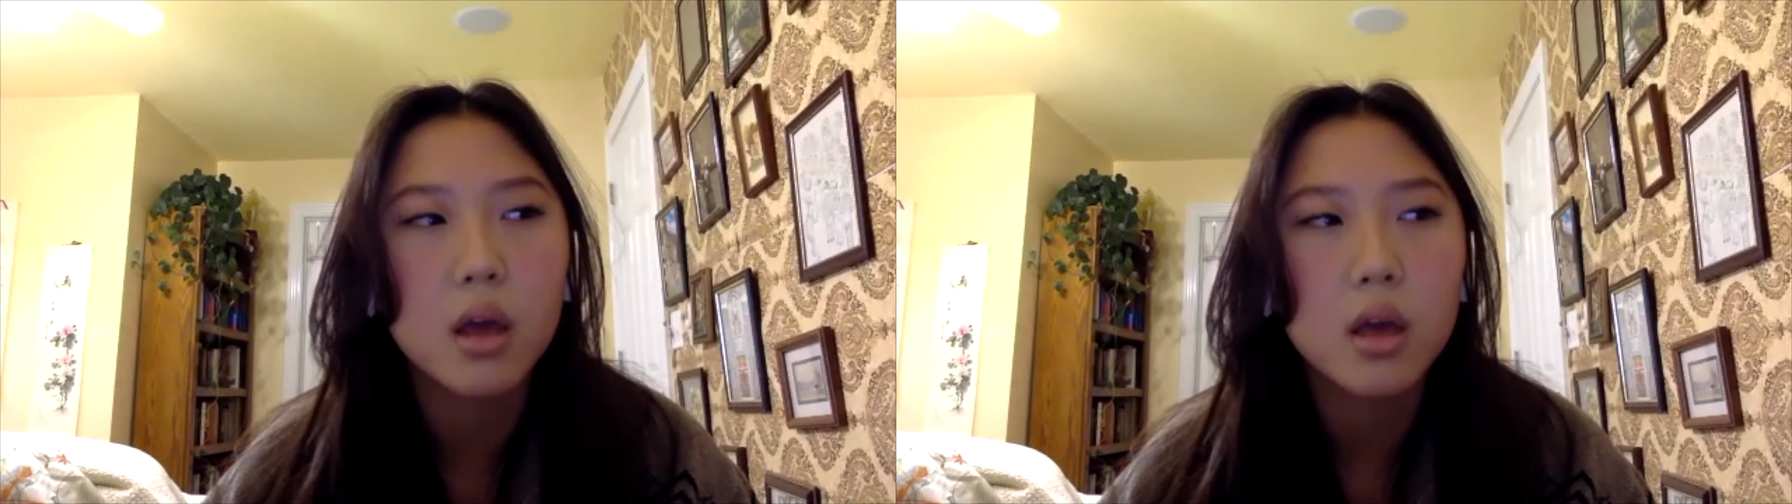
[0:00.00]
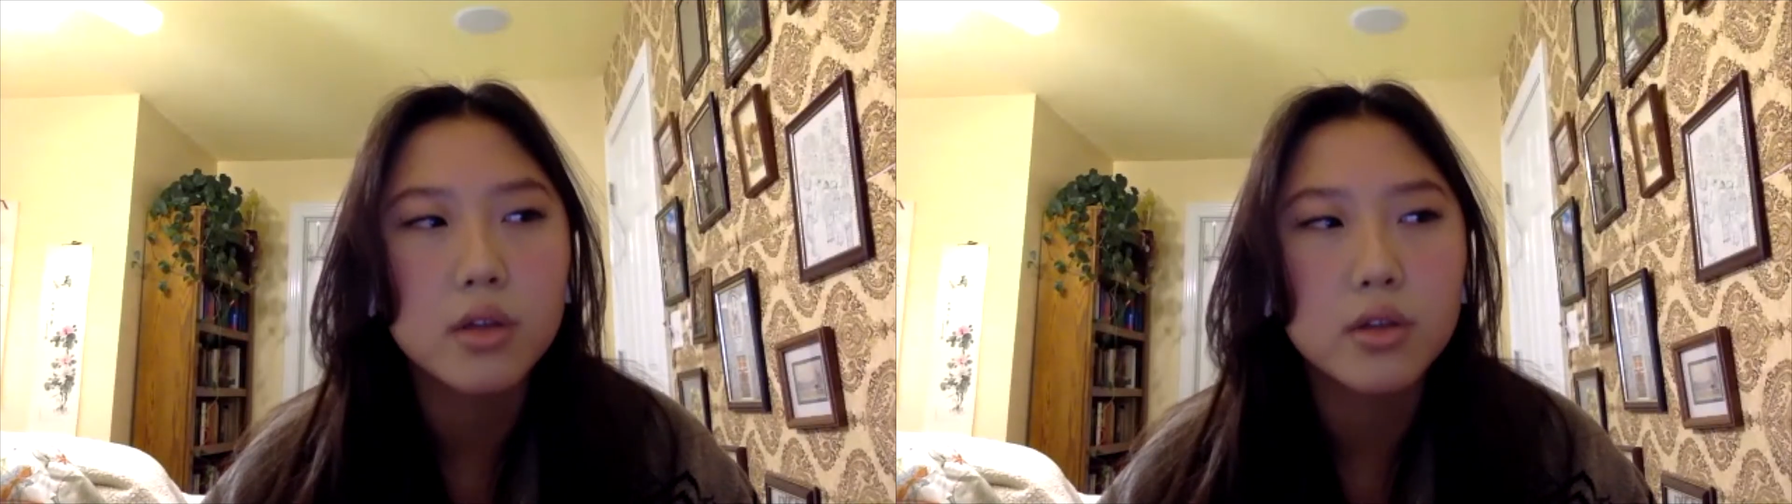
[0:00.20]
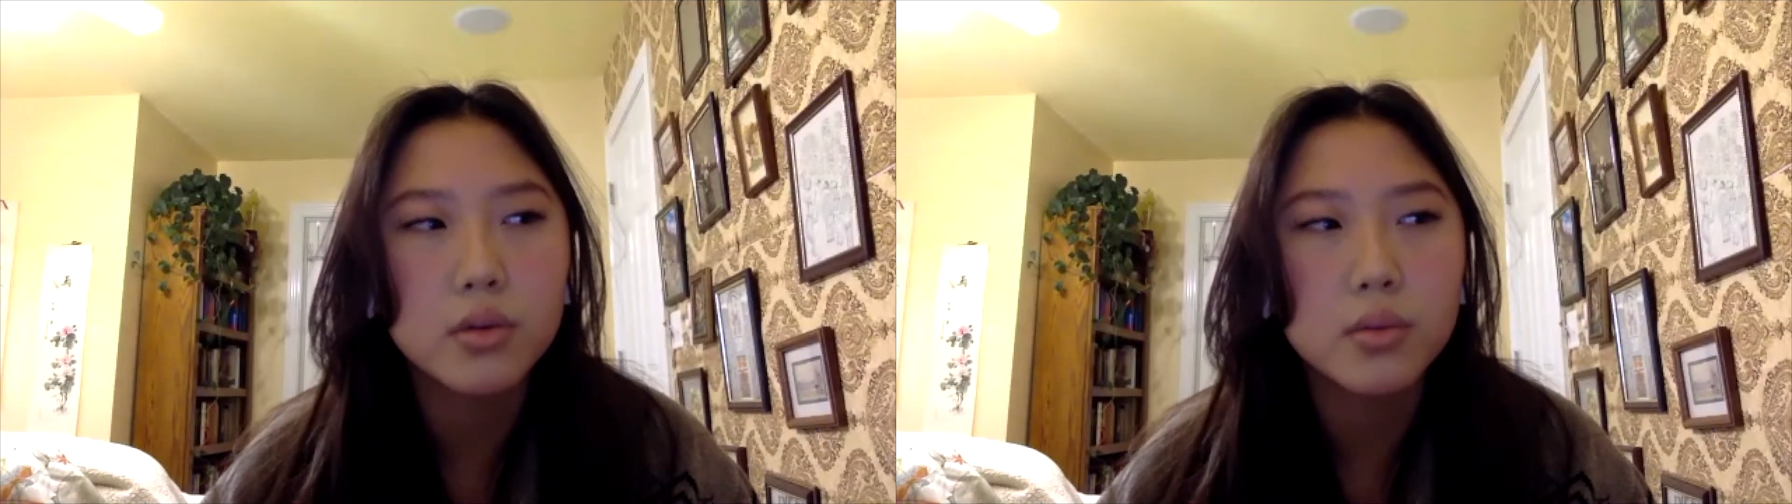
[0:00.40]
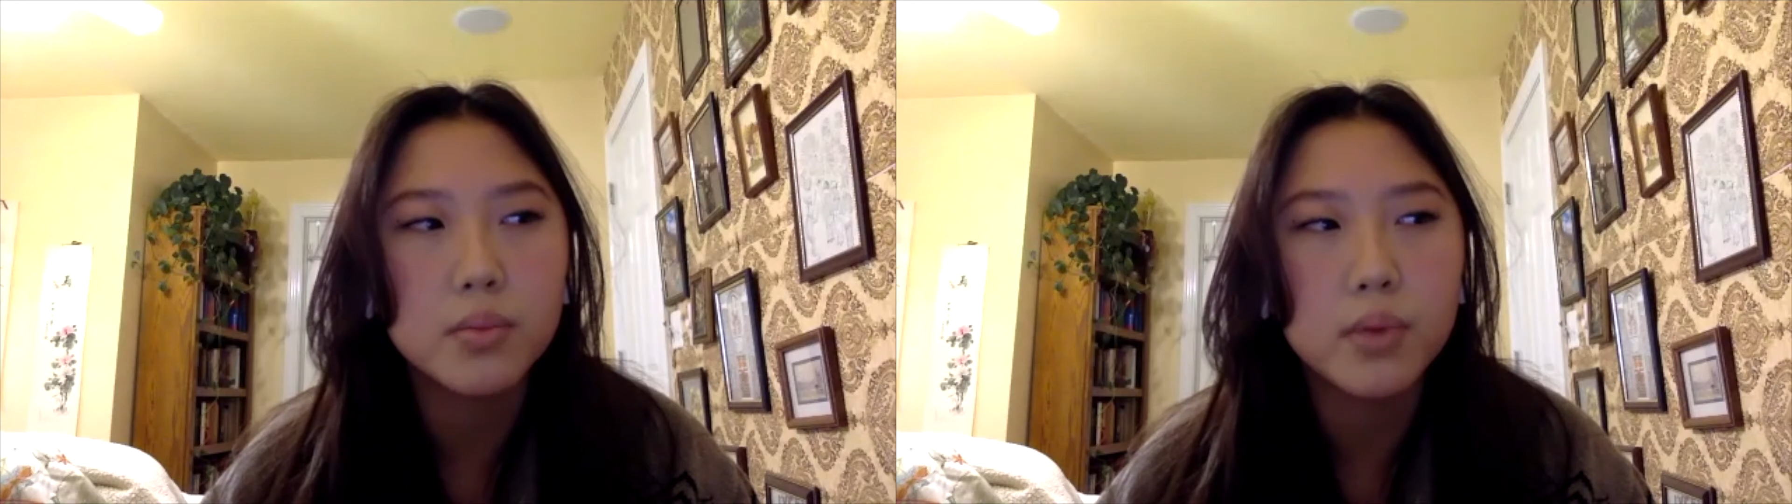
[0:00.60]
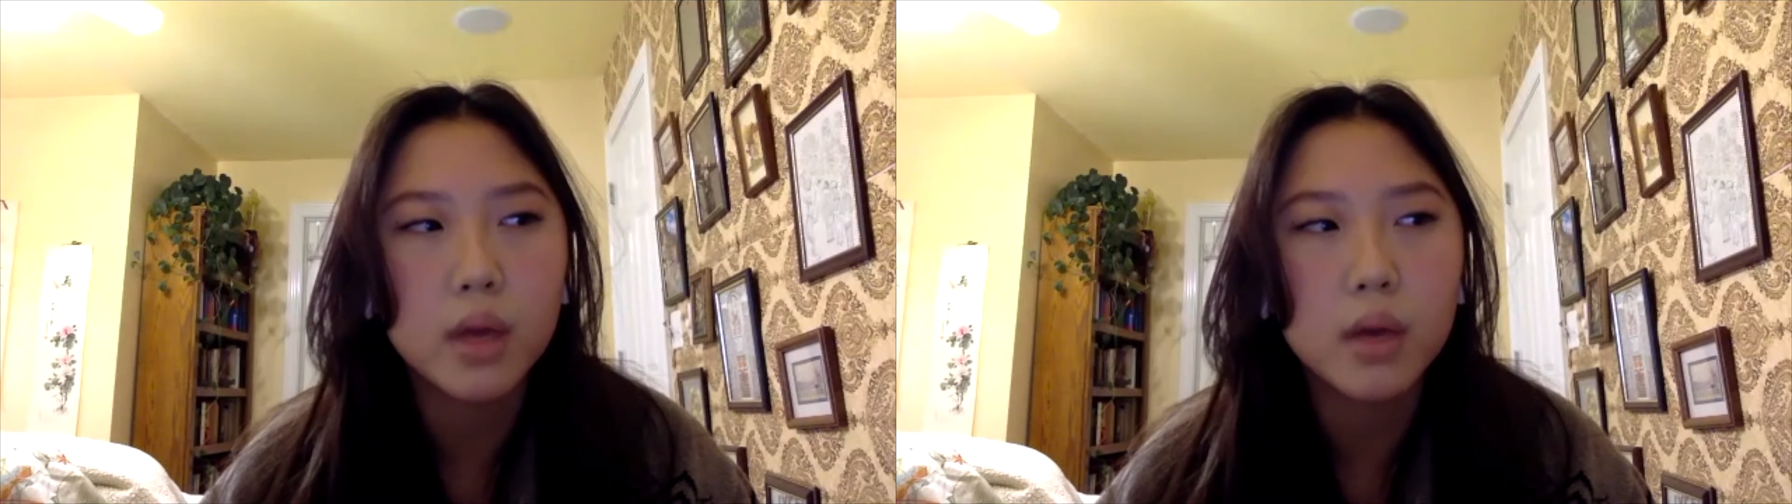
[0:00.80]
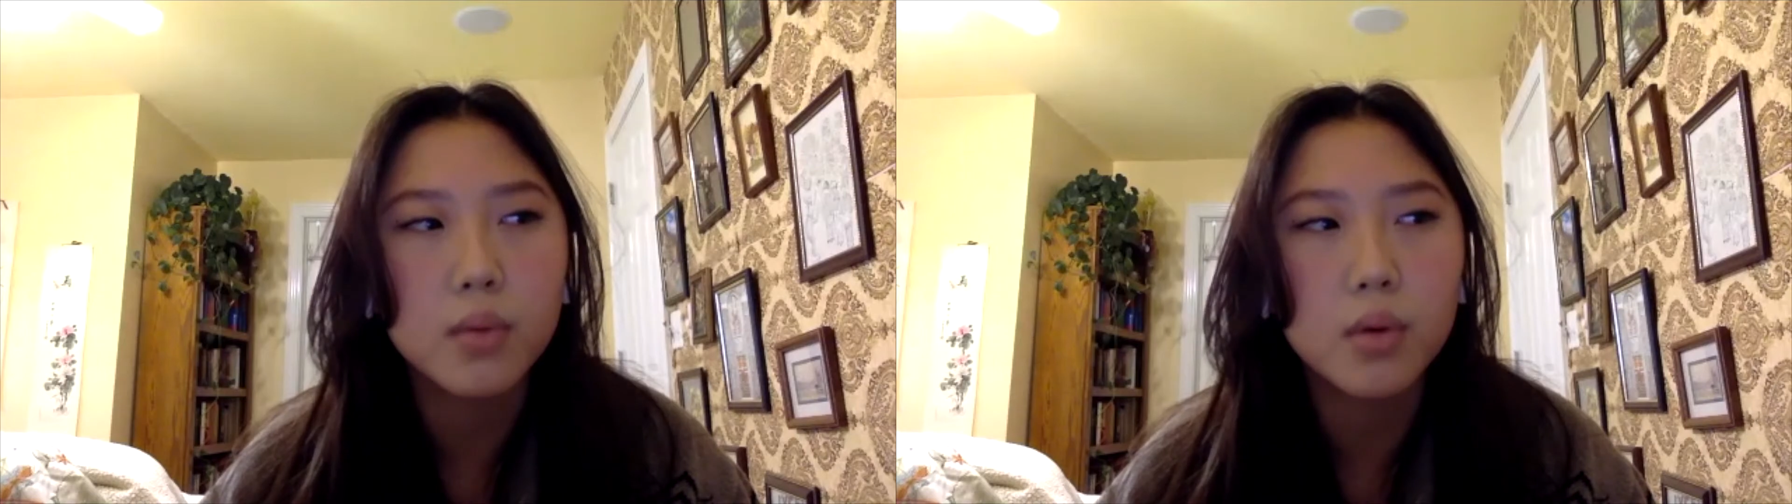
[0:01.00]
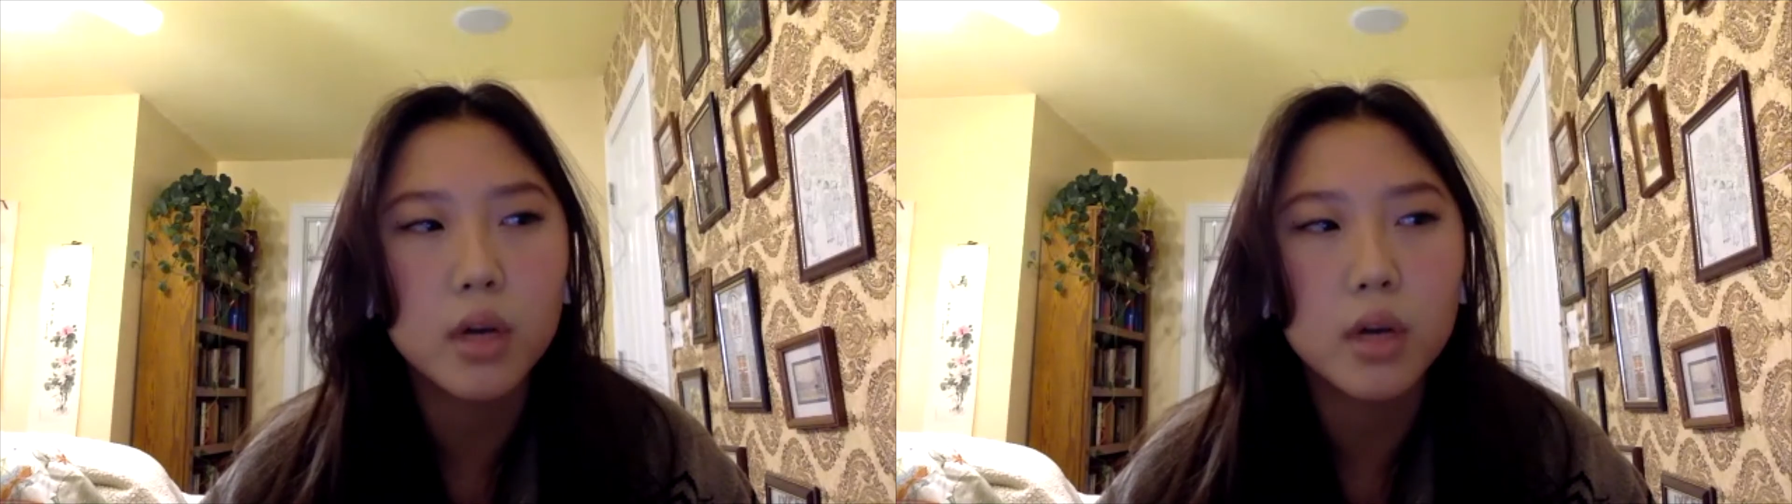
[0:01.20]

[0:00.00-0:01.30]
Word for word: to bring more